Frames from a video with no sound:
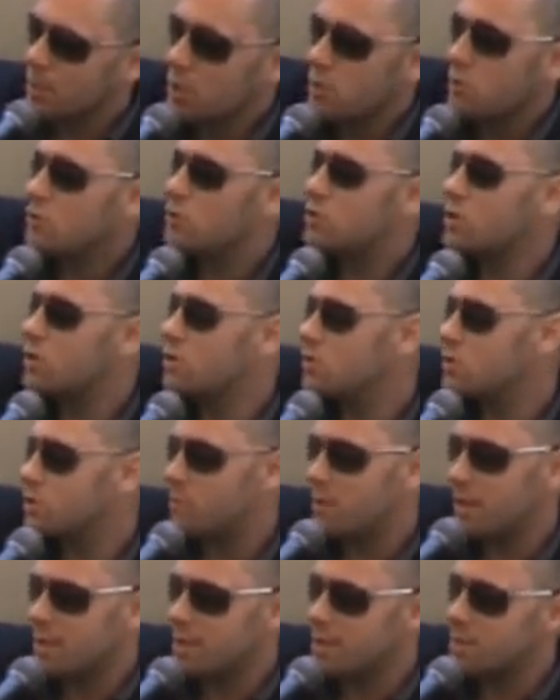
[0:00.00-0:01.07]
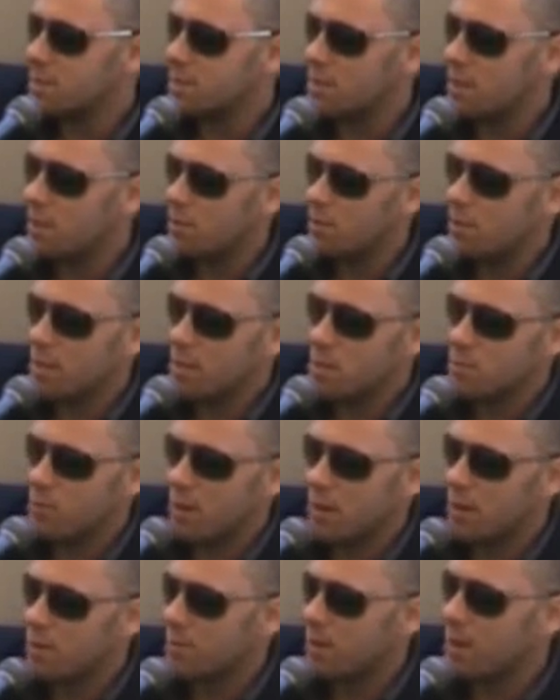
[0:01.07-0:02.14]
Huge, the biggest
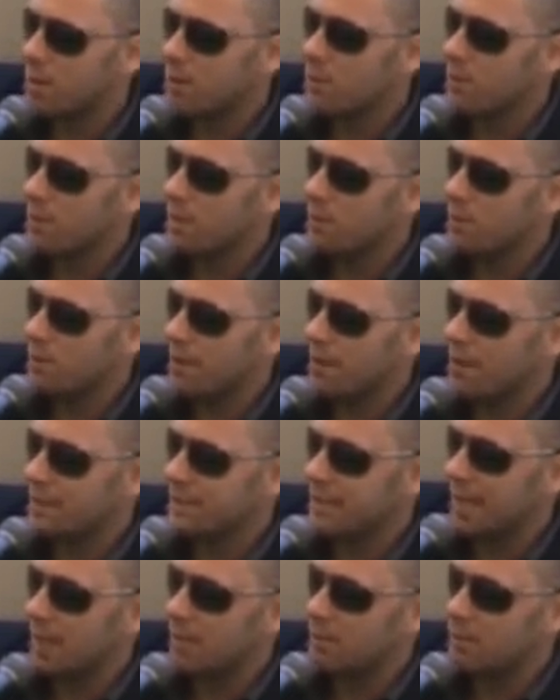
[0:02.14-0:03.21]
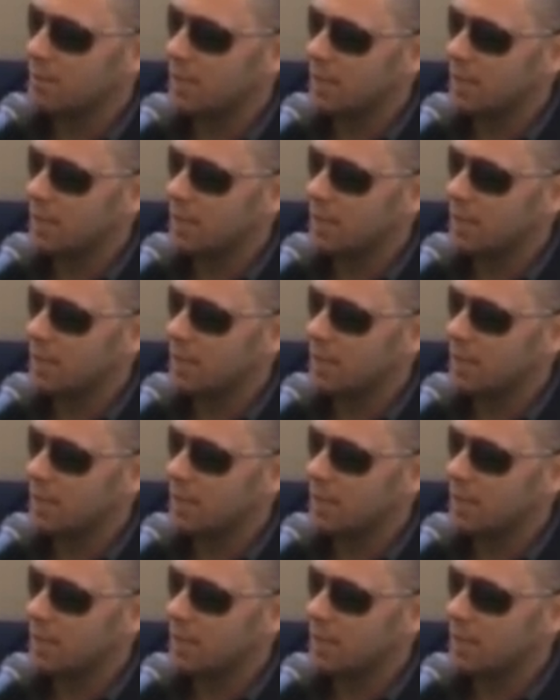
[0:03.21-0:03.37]
break of my career without a doubt,